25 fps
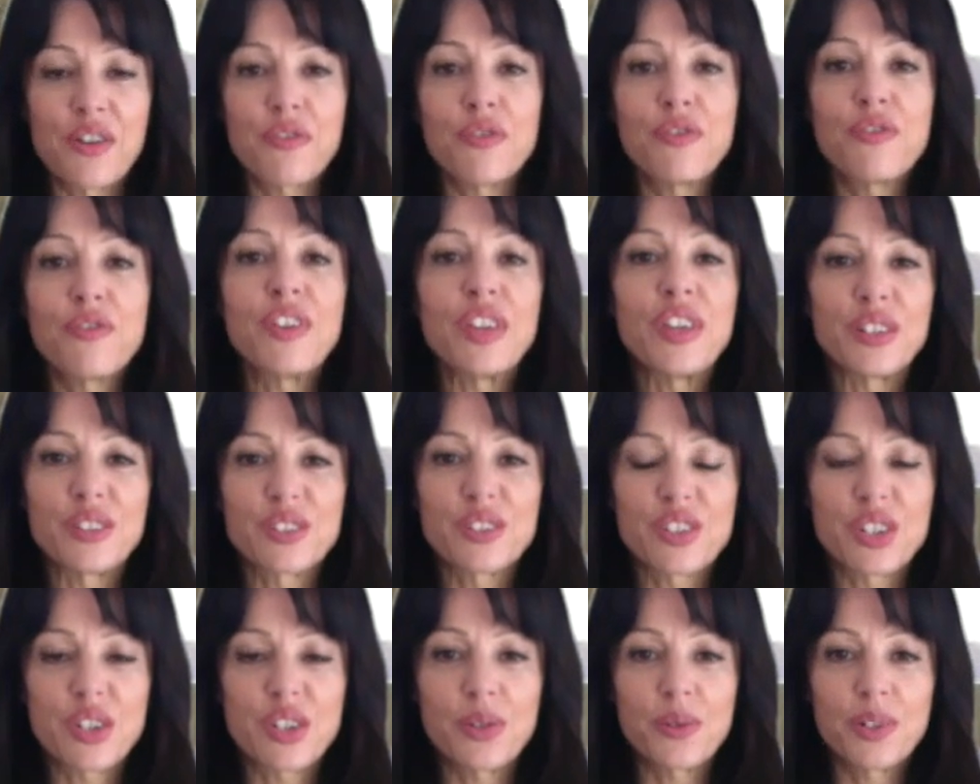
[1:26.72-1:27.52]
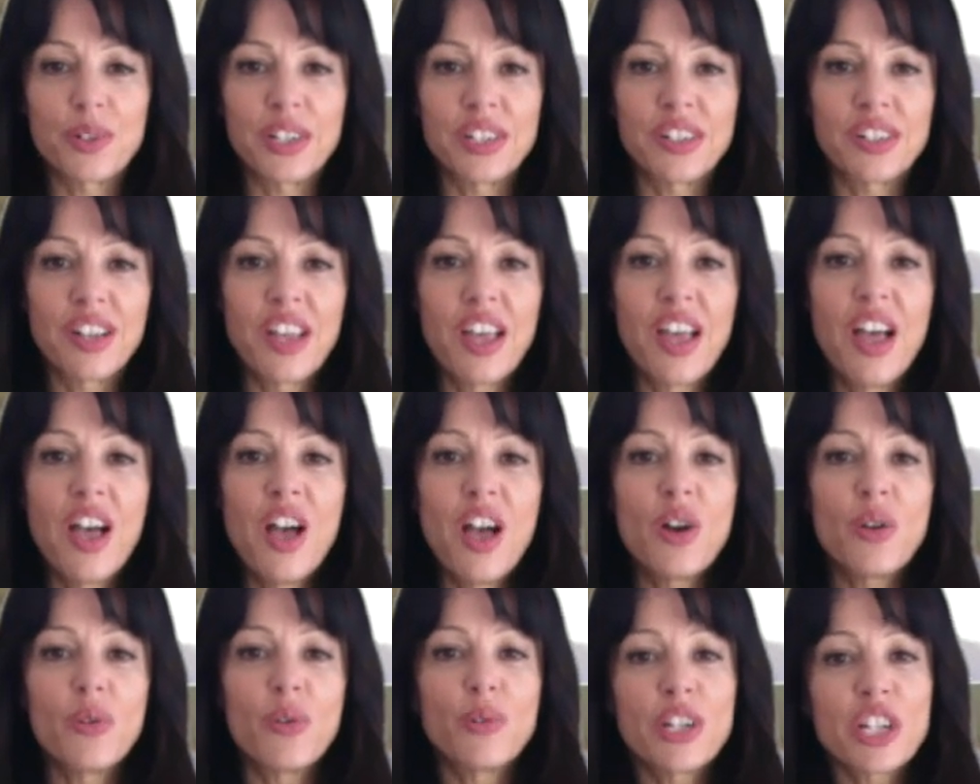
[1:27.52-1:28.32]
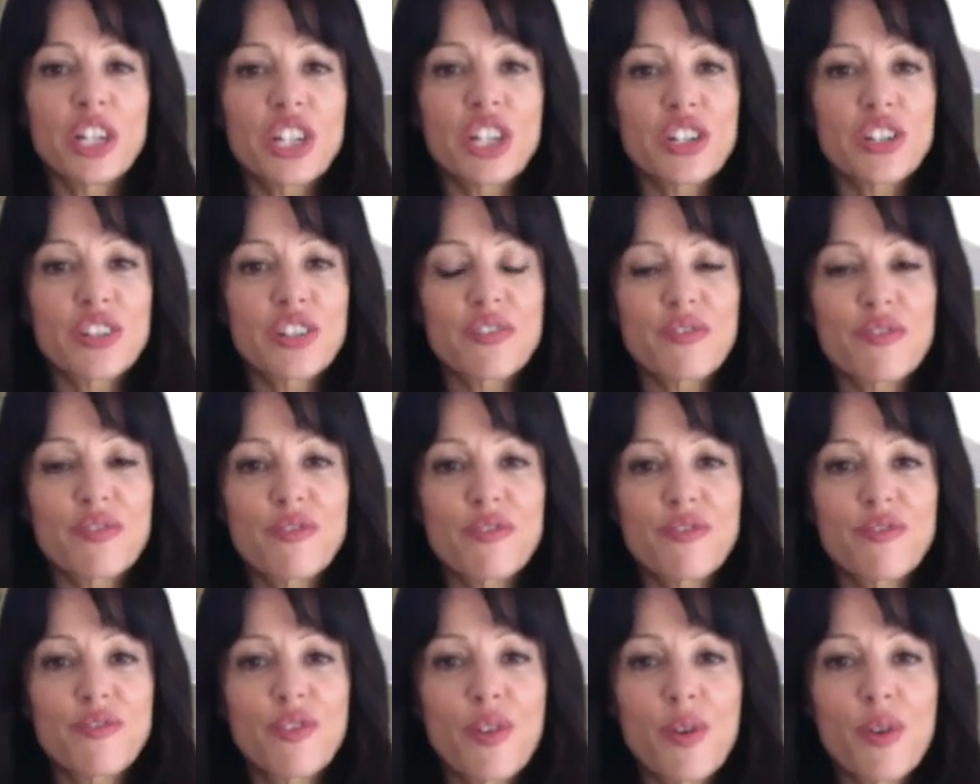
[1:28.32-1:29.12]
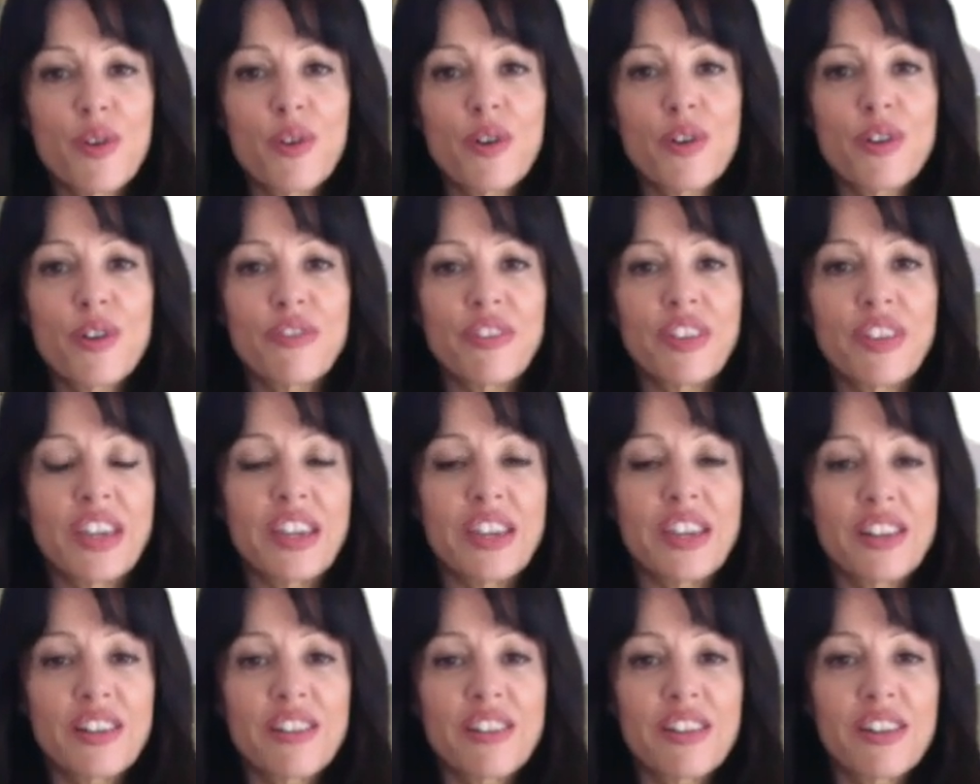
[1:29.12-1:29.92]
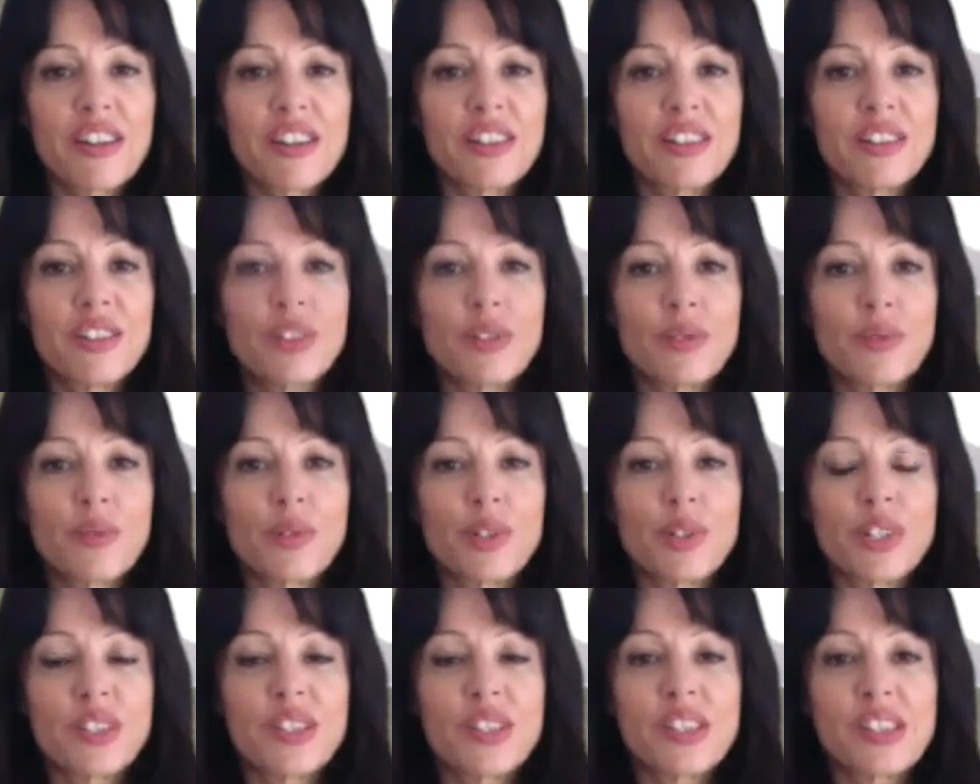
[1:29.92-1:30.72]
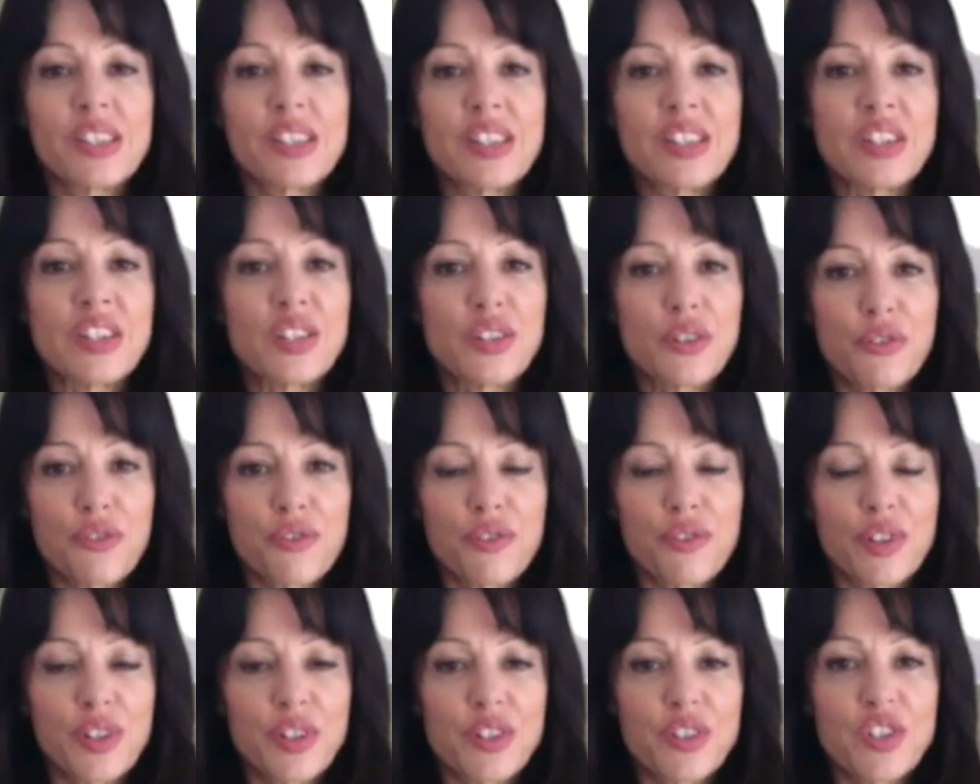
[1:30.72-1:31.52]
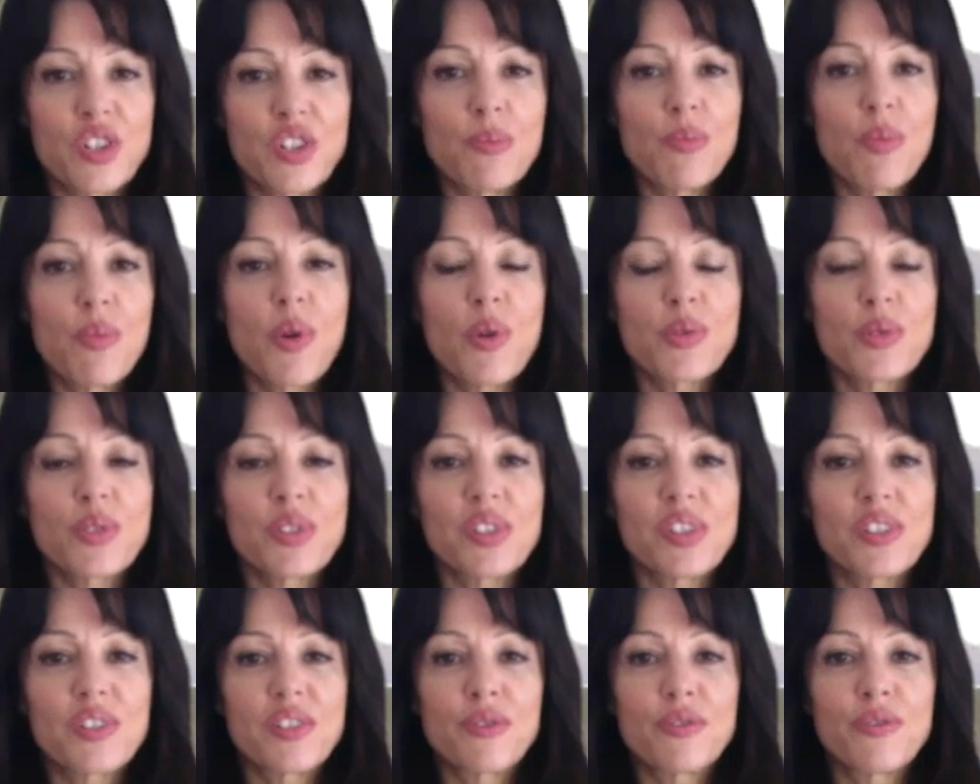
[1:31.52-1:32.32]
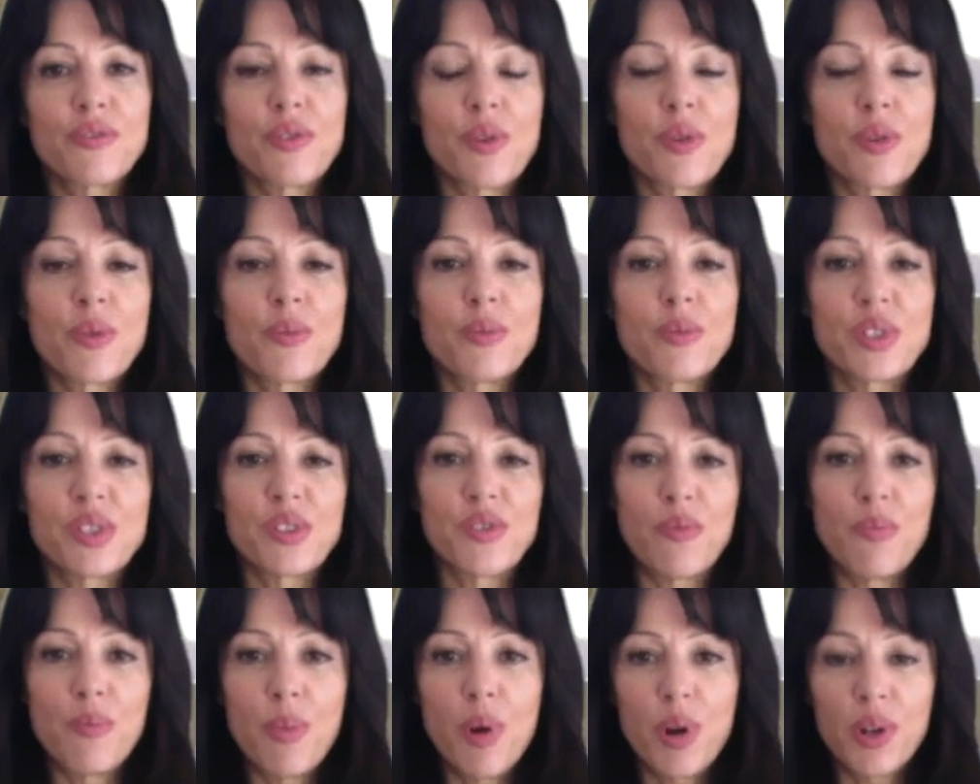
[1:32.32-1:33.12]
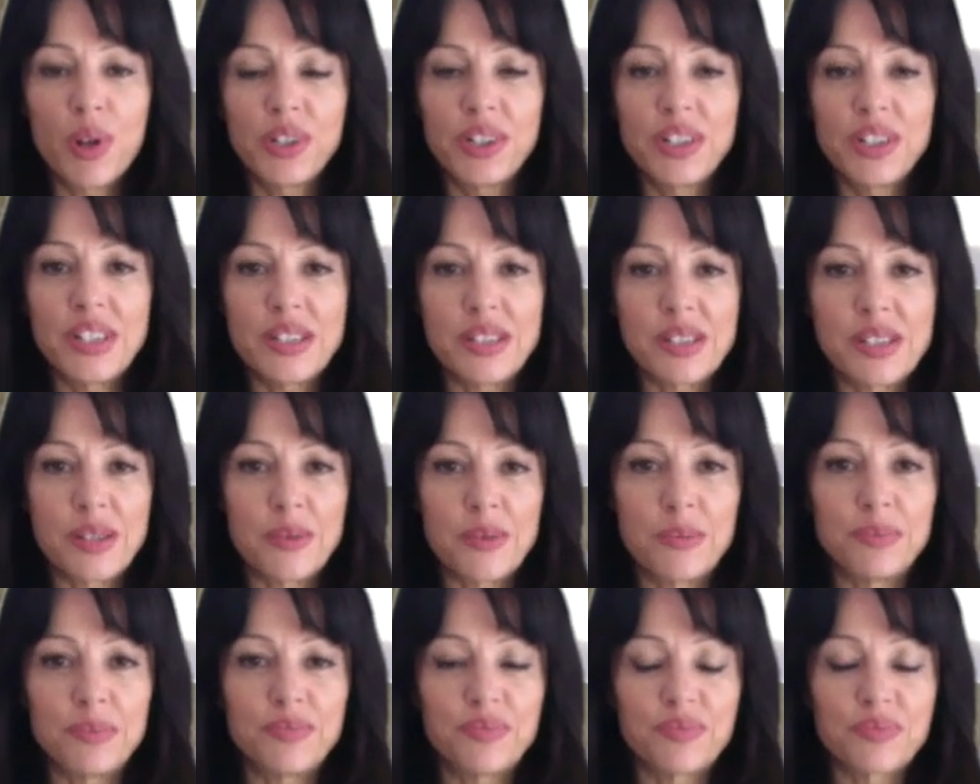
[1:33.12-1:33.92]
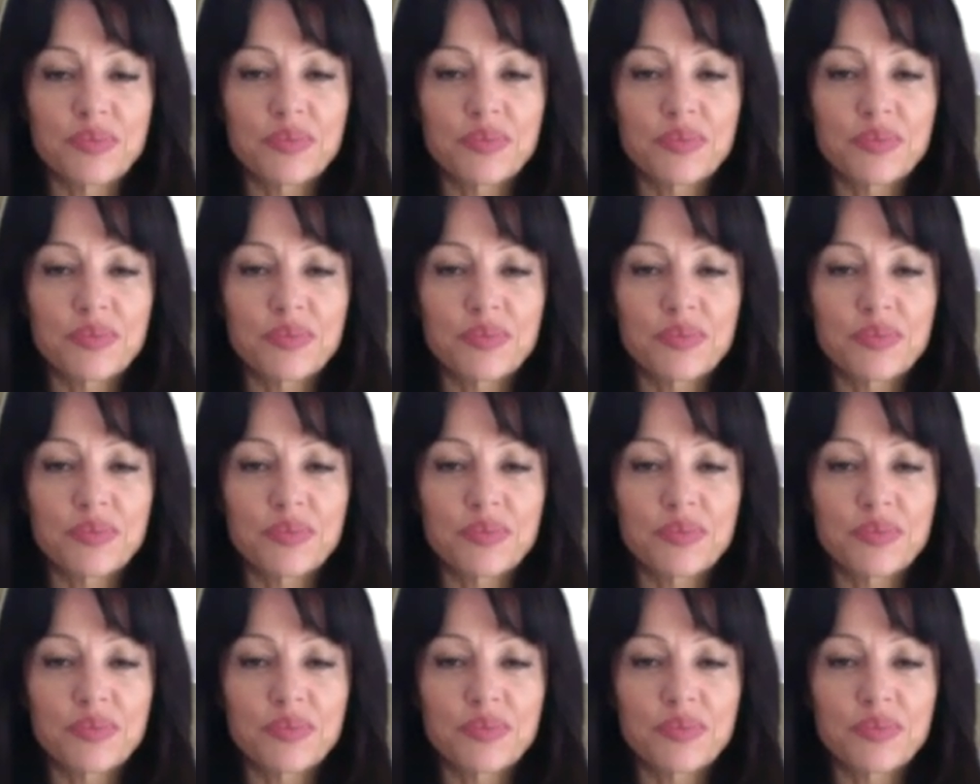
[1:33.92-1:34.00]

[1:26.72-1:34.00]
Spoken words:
feel to it, which for the era was different to most forms of modernism.